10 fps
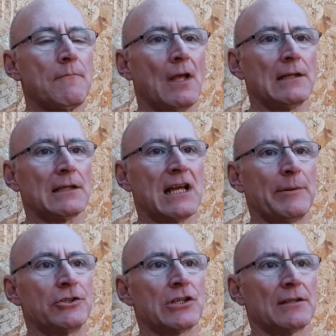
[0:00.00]
Little
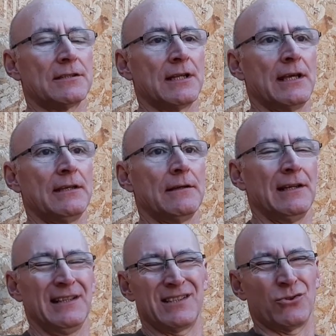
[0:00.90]
cabin chat today.
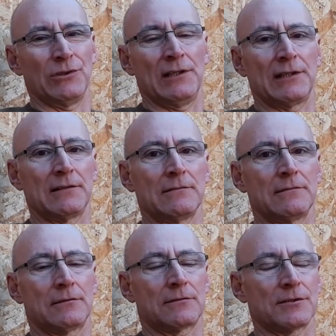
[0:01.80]
It's only a little,
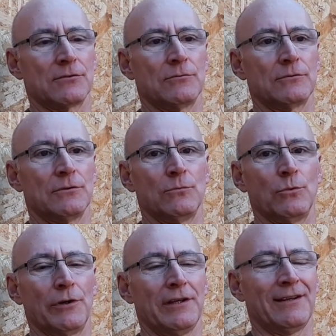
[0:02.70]
so don't
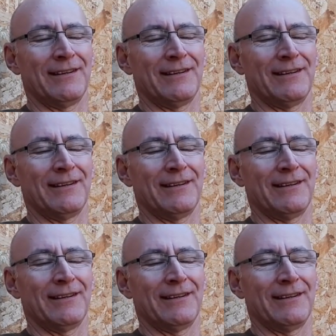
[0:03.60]
worry.